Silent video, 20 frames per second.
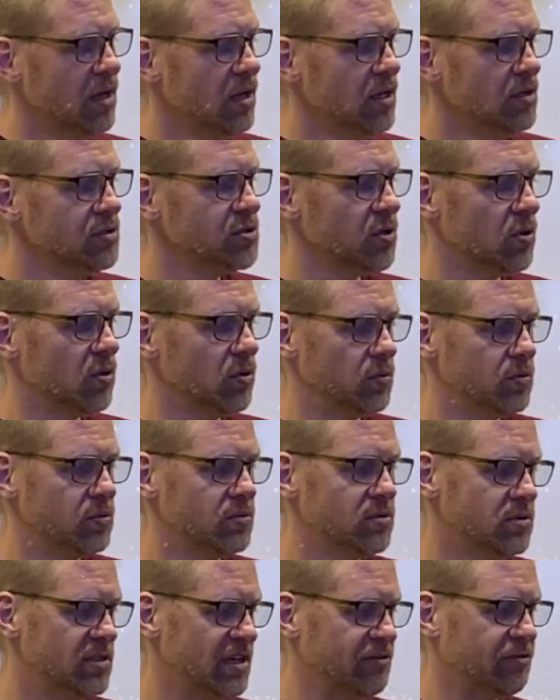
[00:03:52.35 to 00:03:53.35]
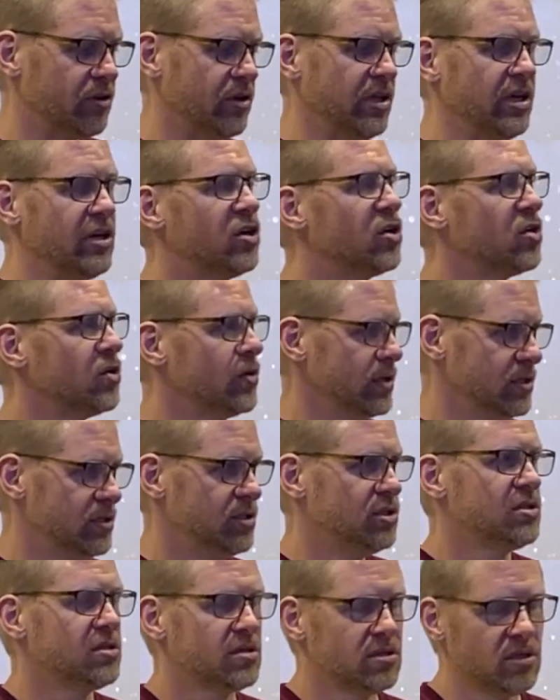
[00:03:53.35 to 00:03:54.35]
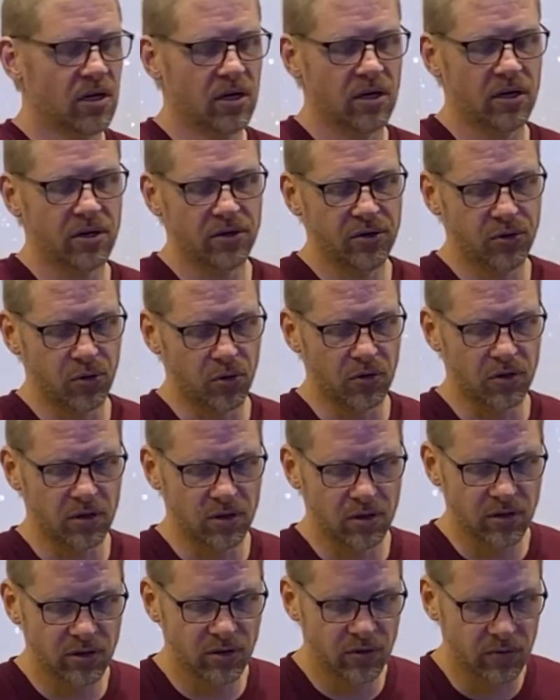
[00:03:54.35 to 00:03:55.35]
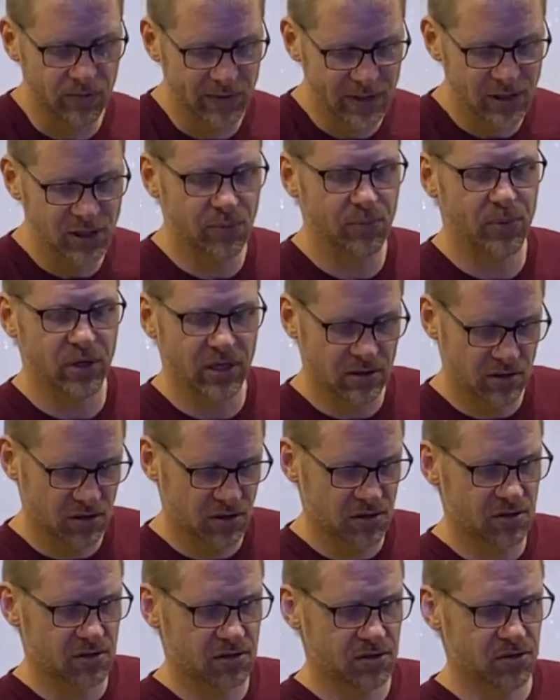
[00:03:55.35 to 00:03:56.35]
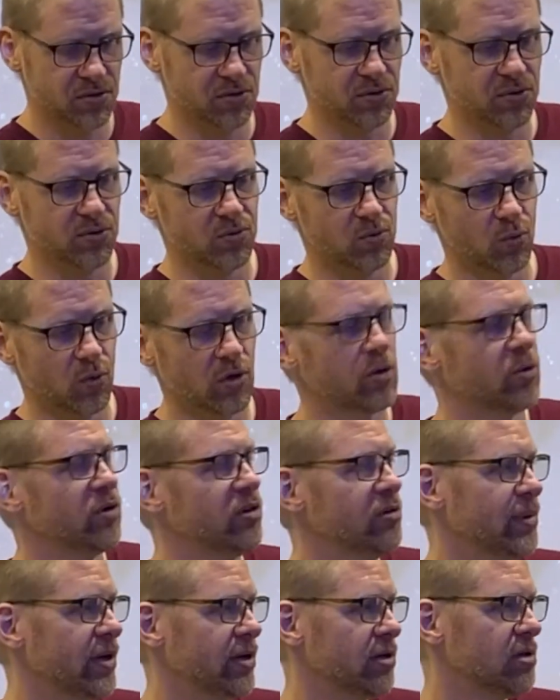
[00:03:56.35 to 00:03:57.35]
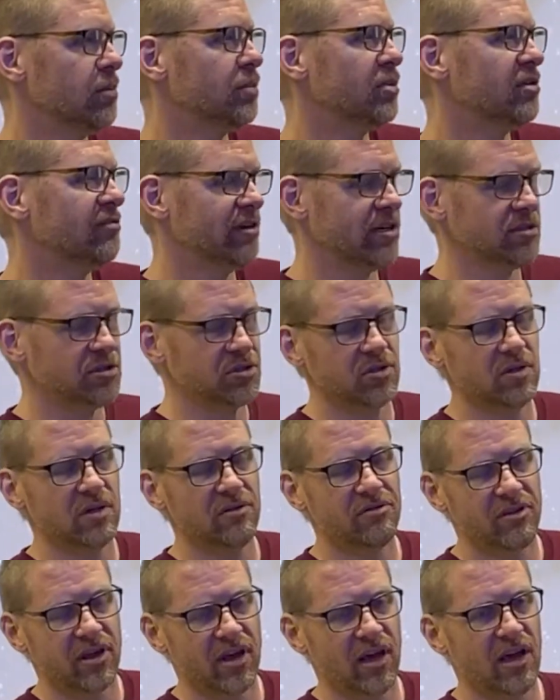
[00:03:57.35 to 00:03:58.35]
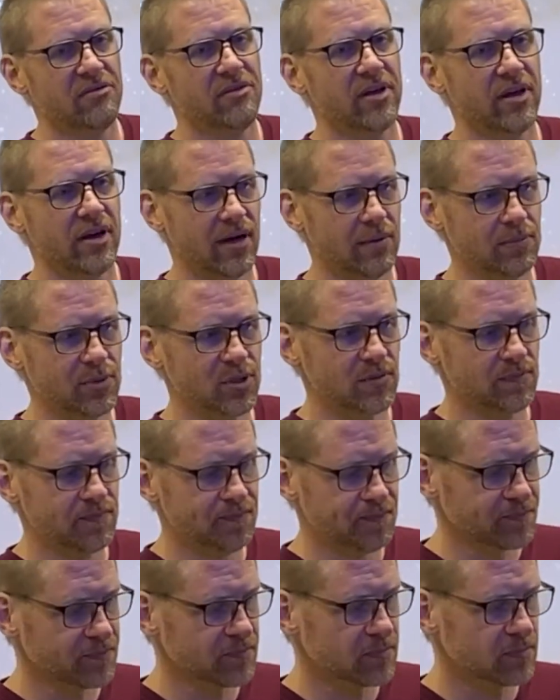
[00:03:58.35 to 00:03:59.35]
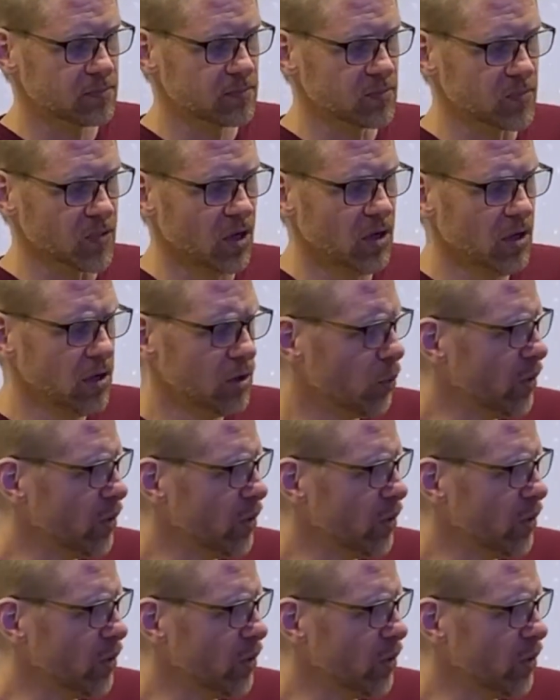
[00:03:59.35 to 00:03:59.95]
So definitely encourage your recipients to work with a medical professional if they have that option. We